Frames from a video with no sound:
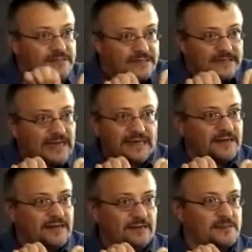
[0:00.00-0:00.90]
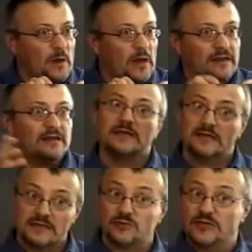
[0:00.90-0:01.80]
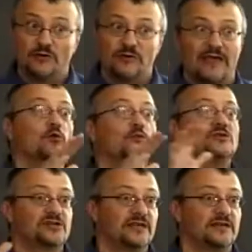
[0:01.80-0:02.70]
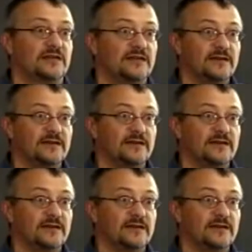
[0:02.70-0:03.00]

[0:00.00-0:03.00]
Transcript: in that spot because we don't have homogeneity.